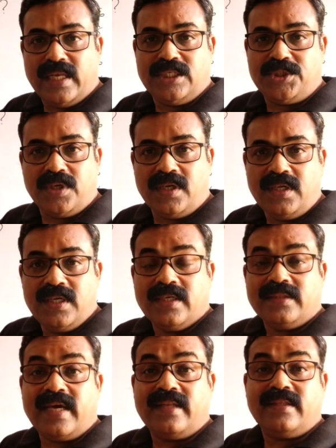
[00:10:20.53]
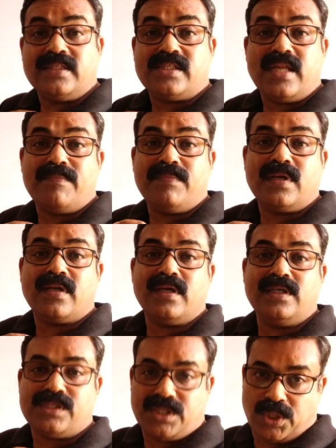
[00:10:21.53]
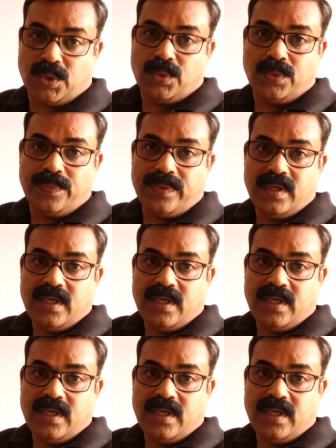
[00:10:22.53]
ensure that this number is 2.